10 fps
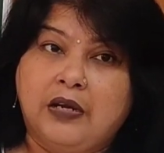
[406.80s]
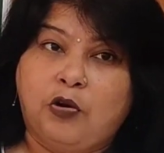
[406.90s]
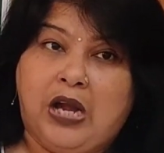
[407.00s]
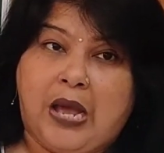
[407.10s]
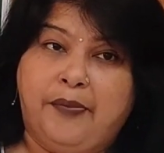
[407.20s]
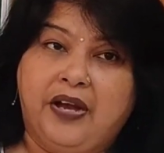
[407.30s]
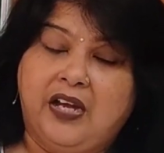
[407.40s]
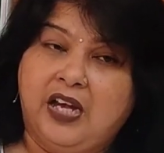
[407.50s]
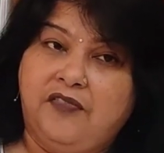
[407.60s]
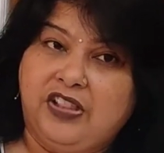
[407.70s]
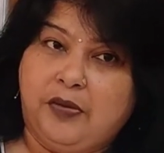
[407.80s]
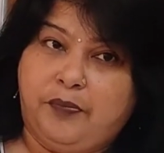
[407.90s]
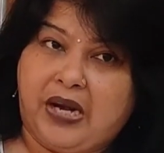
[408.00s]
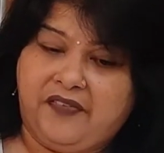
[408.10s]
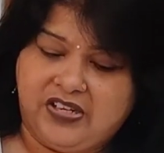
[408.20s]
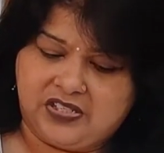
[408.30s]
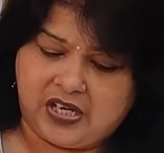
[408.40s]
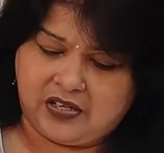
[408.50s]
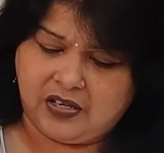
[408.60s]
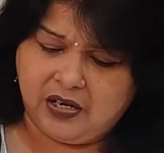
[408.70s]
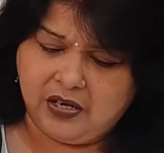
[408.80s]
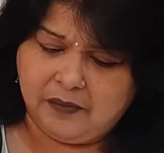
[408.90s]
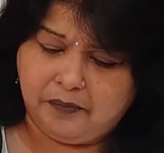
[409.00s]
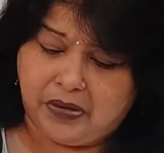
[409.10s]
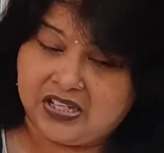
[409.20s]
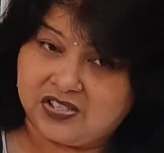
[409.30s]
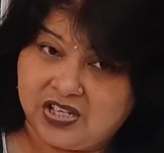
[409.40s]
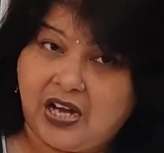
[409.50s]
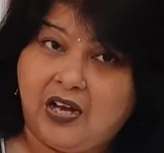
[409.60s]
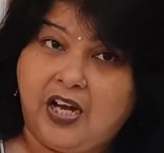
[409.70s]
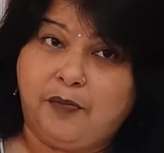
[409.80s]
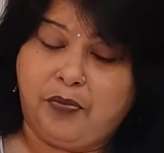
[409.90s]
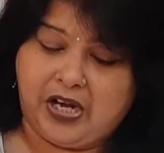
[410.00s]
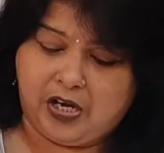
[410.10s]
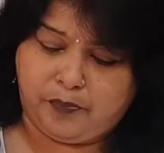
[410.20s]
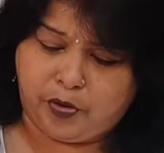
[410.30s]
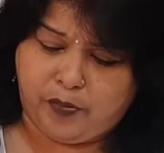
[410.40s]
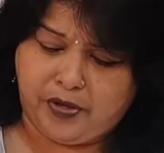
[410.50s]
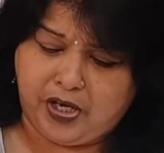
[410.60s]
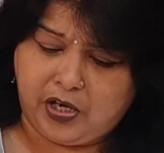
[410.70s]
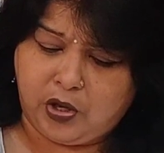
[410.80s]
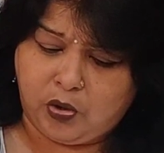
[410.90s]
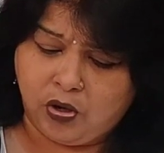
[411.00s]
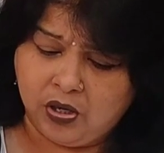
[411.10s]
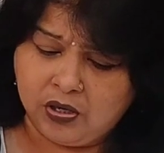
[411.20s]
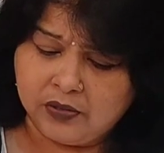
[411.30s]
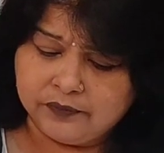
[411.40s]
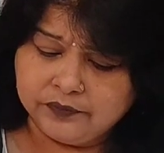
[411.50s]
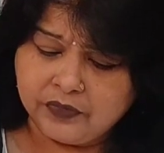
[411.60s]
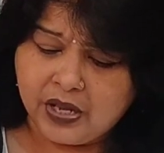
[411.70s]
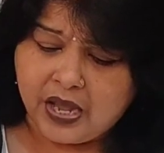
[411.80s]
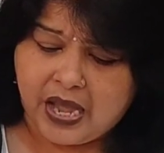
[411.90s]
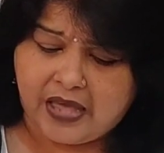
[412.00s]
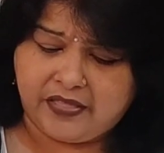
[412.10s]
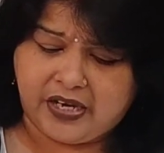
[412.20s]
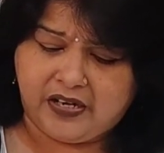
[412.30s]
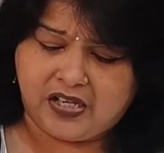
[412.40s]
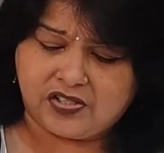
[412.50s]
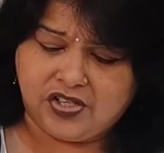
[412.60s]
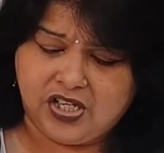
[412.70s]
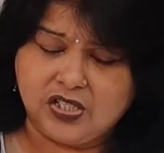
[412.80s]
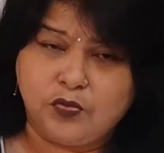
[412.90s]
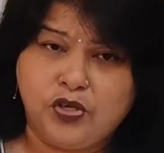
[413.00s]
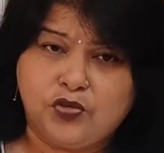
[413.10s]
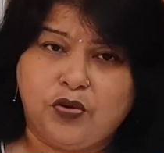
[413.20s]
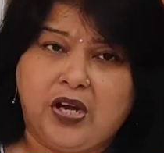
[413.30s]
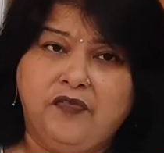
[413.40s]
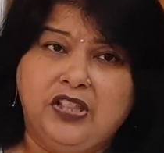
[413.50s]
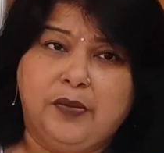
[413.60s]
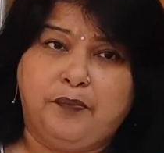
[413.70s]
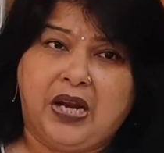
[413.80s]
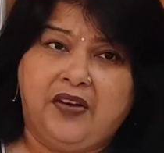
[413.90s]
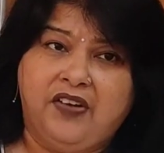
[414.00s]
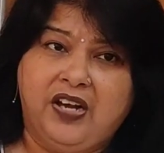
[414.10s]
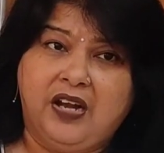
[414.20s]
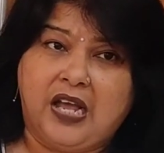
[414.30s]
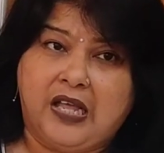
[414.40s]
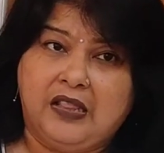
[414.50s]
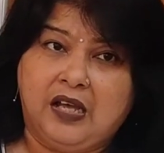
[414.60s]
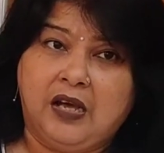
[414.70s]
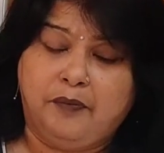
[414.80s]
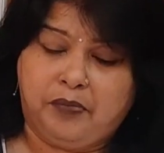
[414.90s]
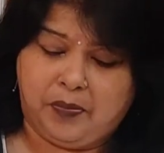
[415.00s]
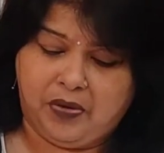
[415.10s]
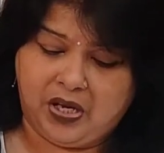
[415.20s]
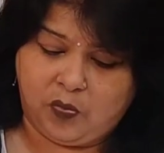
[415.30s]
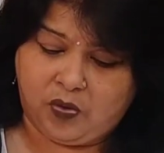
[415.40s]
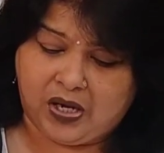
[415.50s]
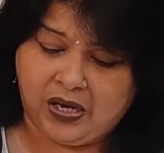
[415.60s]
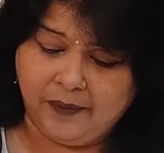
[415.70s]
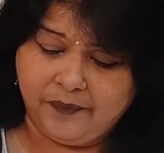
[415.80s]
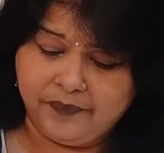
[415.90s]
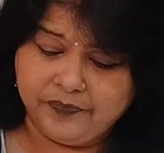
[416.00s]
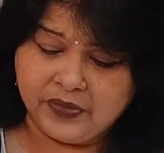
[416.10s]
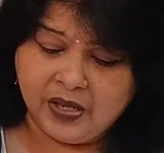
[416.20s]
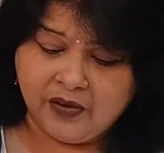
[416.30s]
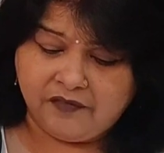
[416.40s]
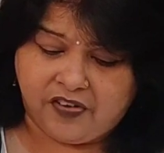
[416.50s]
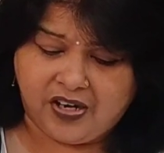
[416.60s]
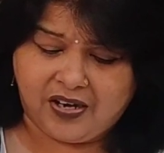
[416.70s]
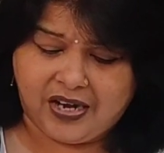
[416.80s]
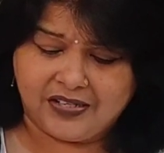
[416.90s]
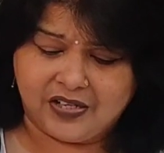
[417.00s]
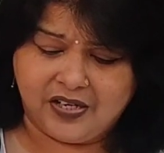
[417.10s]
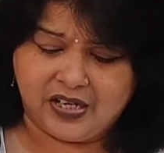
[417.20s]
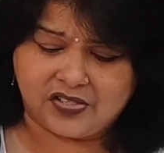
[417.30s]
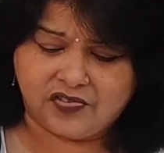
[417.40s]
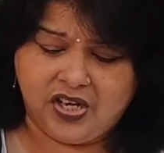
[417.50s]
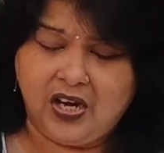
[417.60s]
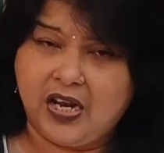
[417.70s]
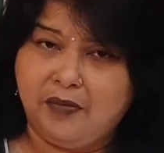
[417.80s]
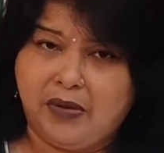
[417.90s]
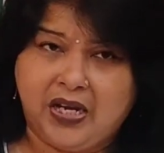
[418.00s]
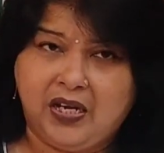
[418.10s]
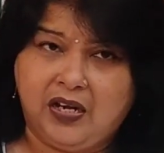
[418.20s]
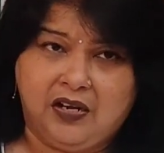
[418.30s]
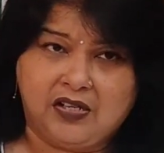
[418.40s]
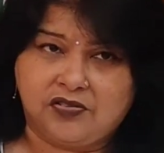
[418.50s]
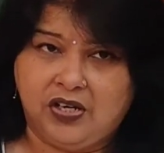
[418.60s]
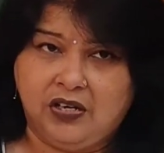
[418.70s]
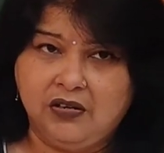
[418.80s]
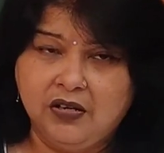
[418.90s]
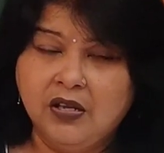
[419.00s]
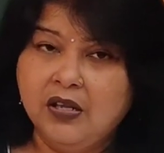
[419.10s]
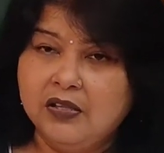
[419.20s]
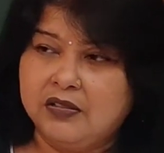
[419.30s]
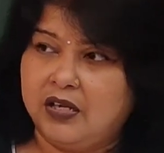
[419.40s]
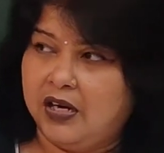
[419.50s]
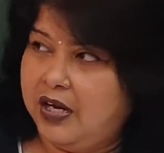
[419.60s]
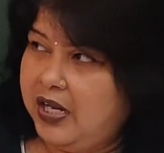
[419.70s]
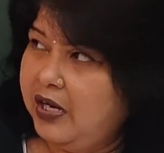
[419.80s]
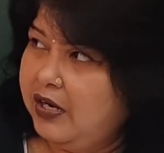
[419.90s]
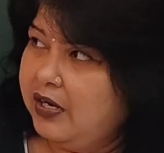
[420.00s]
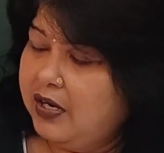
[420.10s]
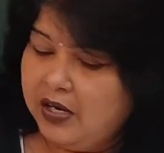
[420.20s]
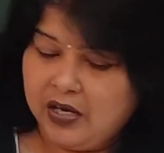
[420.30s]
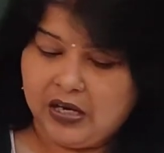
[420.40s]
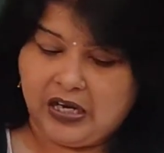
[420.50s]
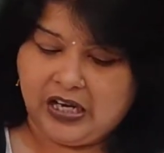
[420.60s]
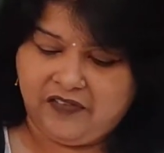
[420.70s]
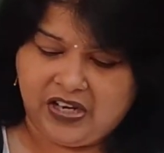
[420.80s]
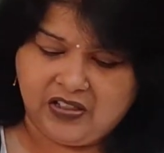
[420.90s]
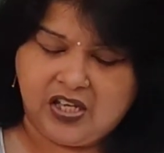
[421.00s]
collaborated with the private sector, but still it played a prominent role, and the industries which were with the private and the public were fertilizer industry and mining industry. Thirdly, leaving